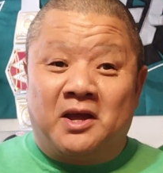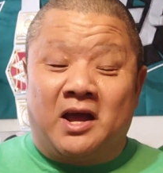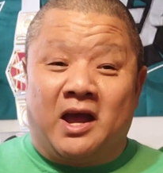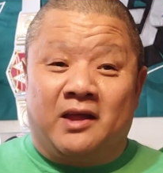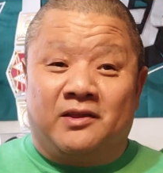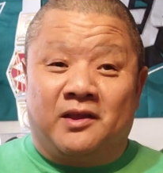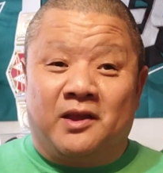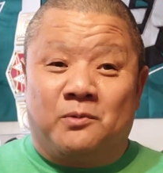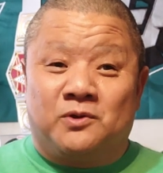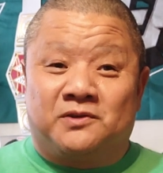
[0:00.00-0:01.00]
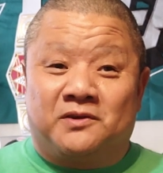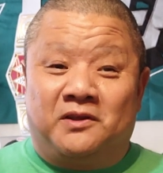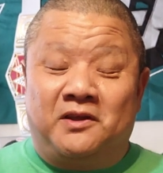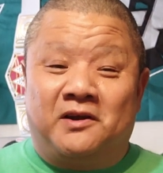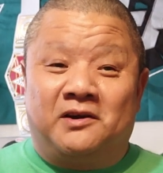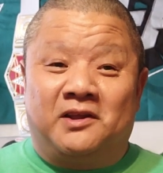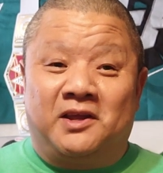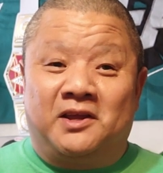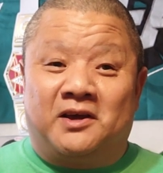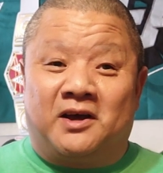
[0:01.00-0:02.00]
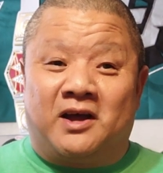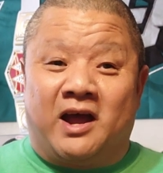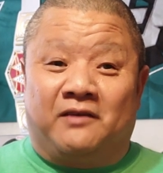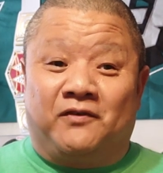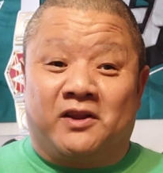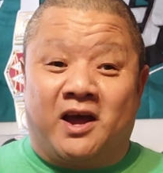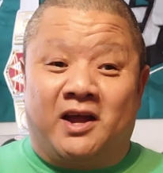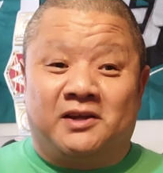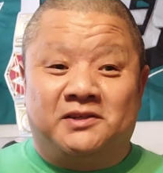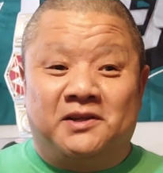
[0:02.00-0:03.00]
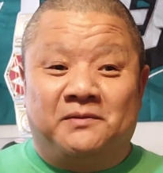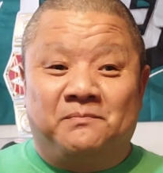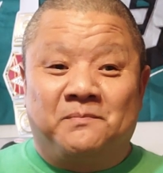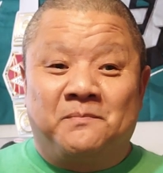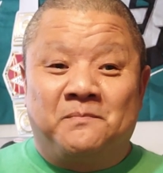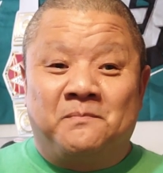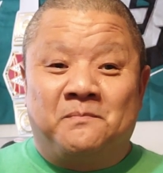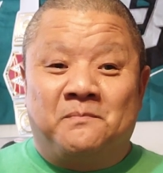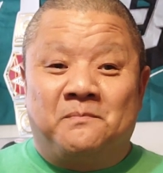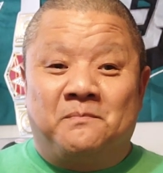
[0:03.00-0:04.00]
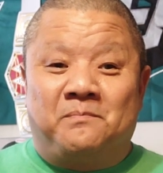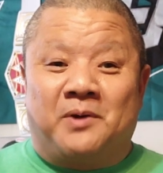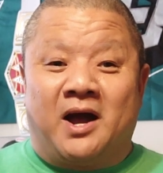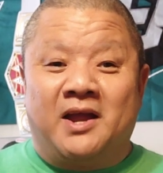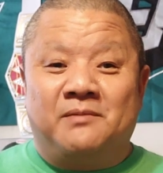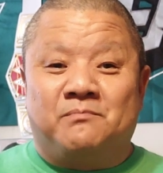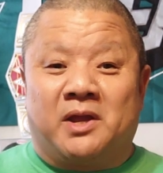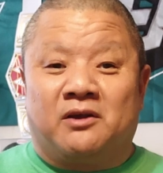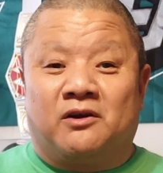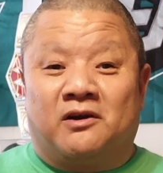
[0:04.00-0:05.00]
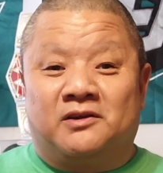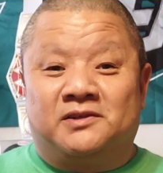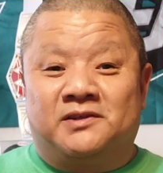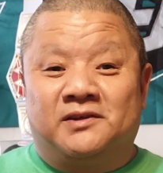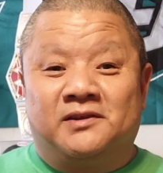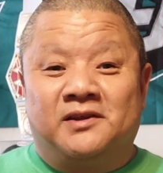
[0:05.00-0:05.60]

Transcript: and it was clearly advertised by McGurk's